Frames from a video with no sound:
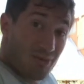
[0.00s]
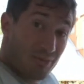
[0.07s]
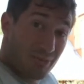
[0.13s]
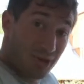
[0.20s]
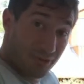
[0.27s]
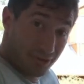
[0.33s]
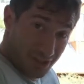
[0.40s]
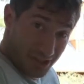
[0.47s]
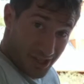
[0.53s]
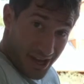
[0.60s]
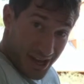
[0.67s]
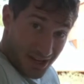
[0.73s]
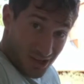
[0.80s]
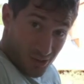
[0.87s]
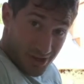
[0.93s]
perfectly
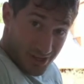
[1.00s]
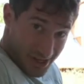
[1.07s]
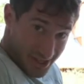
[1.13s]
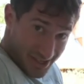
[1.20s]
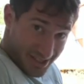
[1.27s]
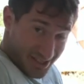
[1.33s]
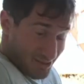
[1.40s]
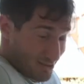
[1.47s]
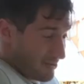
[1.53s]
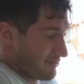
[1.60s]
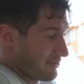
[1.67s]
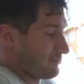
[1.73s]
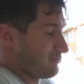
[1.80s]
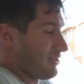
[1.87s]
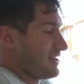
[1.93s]
adequate at height, so I
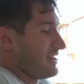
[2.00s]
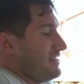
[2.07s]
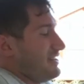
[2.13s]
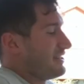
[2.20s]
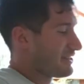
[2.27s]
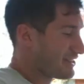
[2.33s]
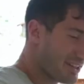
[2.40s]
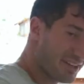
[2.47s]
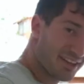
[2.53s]
fit right in here.